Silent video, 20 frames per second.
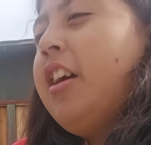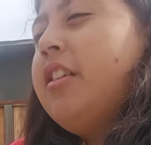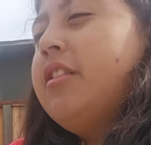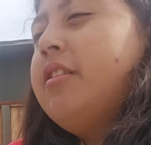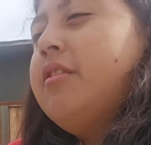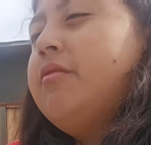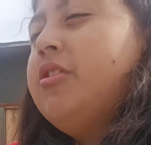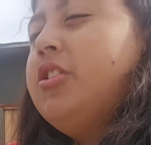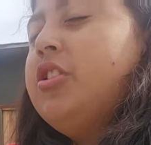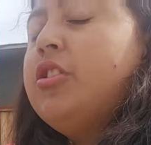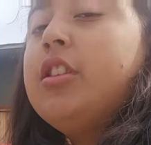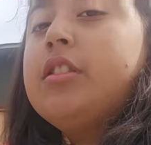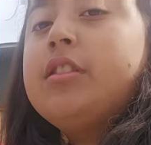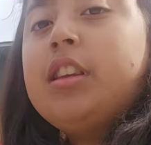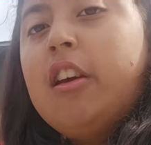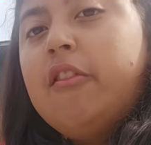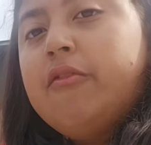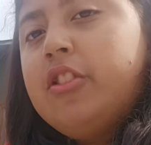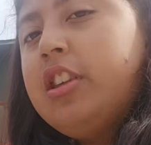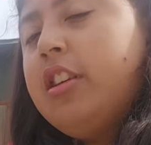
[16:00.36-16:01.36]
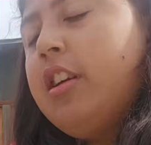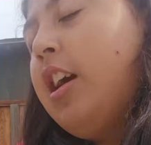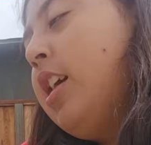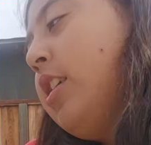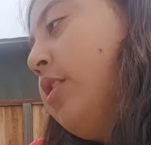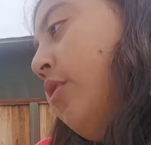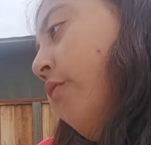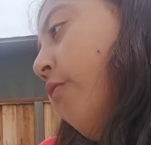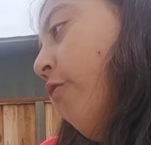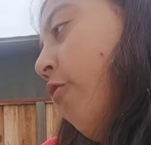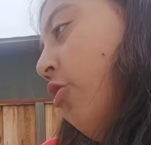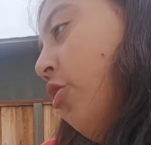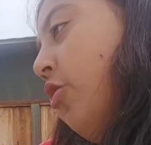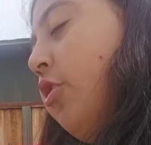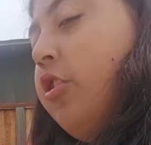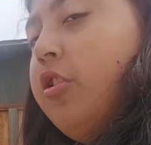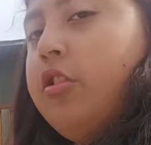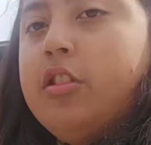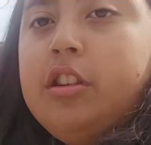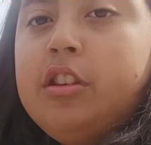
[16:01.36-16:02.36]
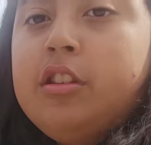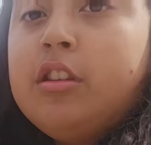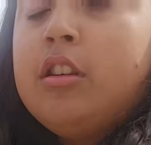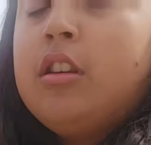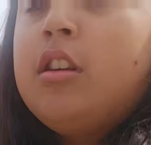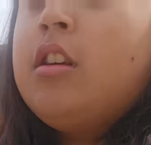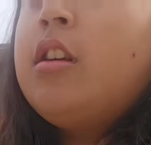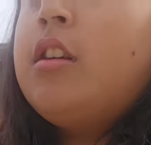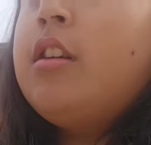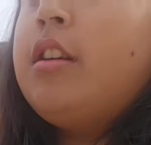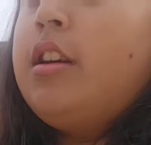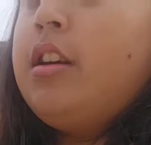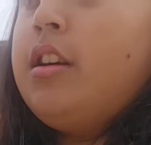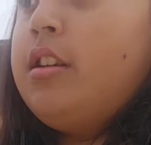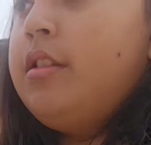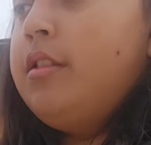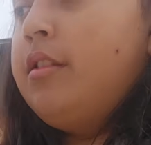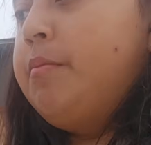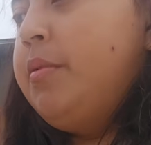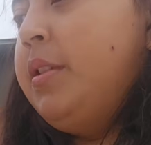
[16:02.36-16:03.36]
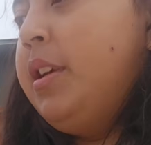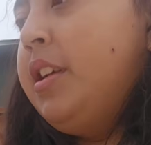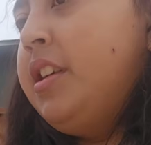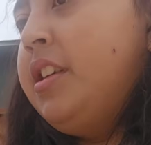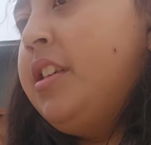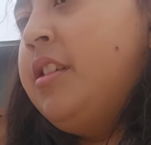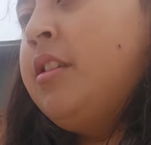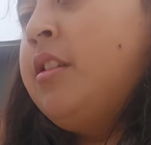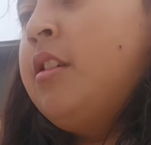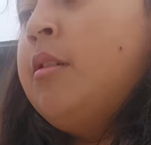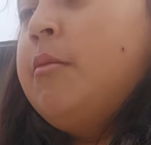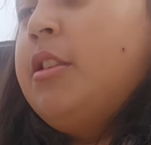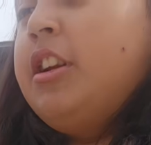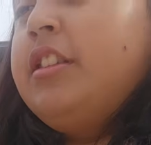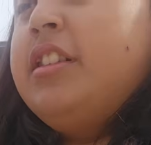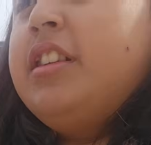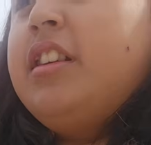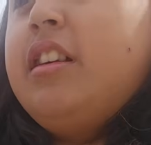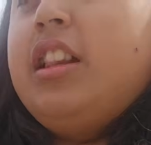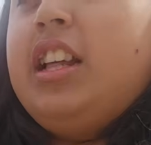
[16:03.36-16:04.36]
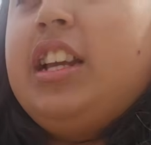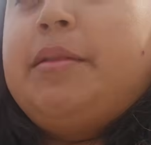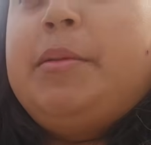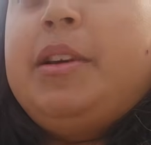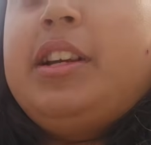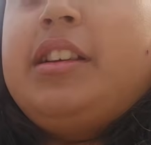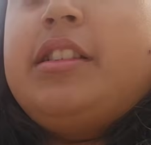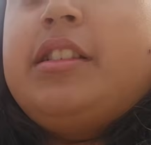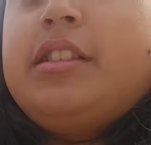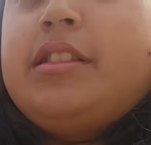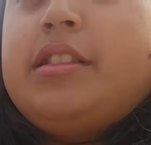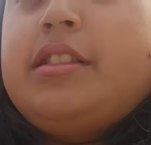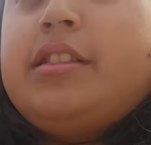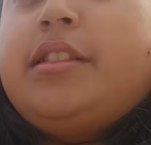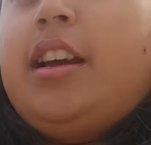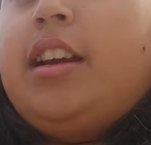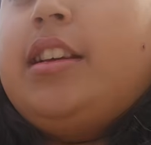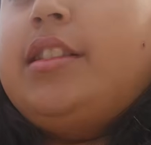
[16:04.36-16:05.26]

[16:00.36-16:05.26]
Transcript: Cat, which does have the eyes, unfortunately, and Piggy. But I think I like Piggy because of the